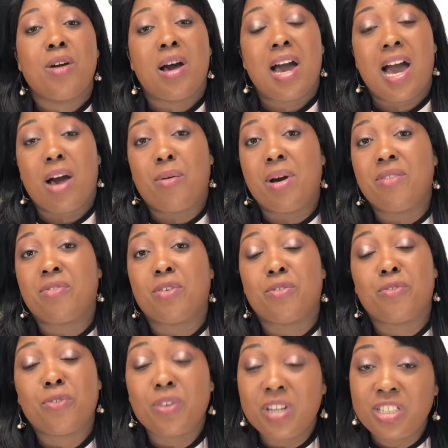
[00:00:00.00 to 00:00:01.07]
However,
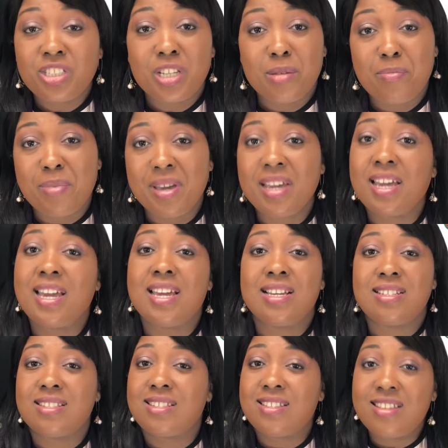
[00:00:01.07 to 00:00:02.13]
free shipping
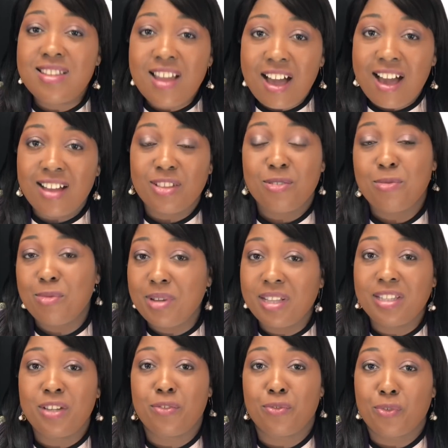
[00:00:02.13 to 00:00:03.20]
is not
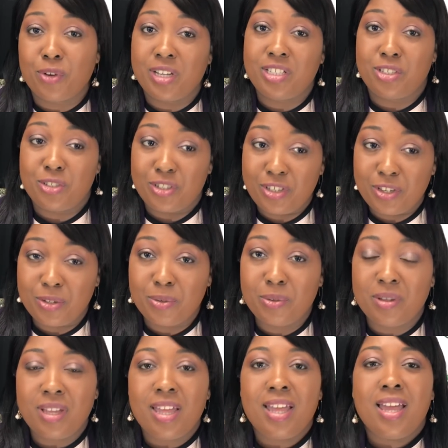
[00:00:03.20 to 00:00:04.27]
really free to you.